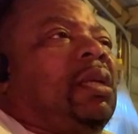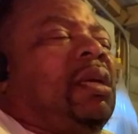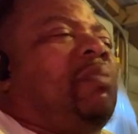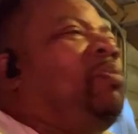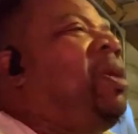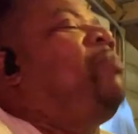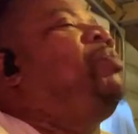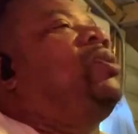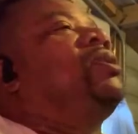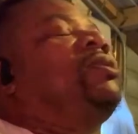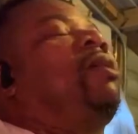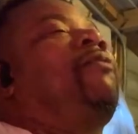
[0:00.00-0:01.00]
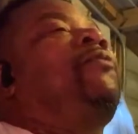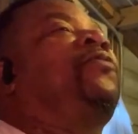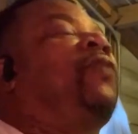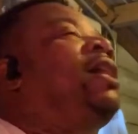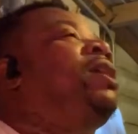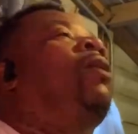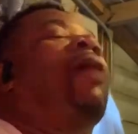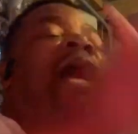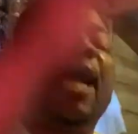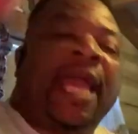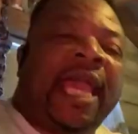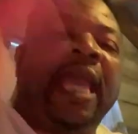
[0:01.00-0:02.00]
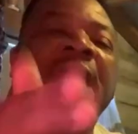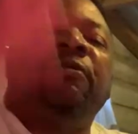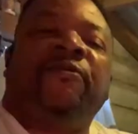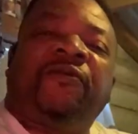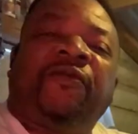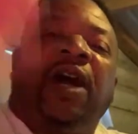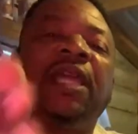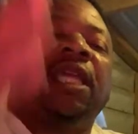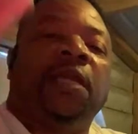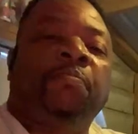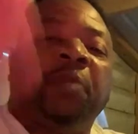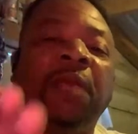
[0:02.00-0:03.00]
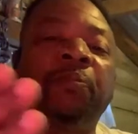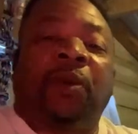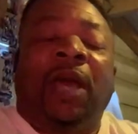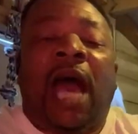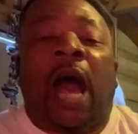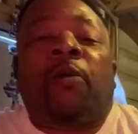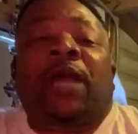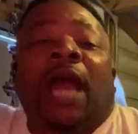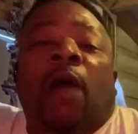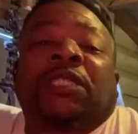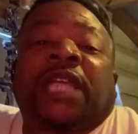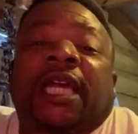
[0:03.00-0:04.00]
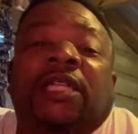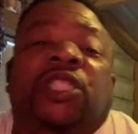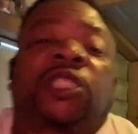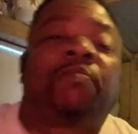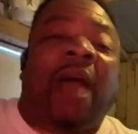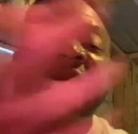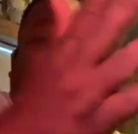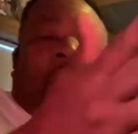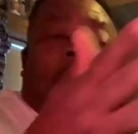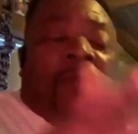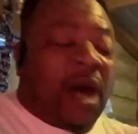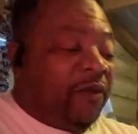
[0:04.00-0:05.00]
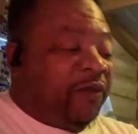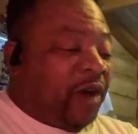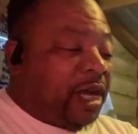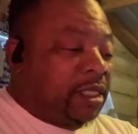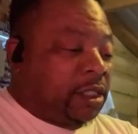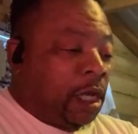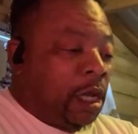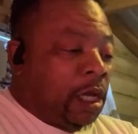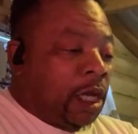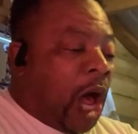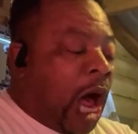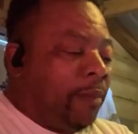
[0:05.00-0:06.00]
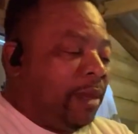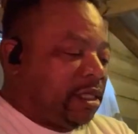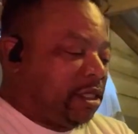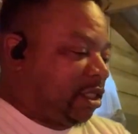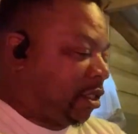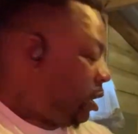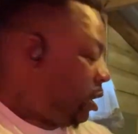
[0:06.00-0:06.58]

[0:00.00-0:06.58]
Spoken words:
People is the... Yo, I hate fucking people. I wish I could smack y'all motherfuckers' comments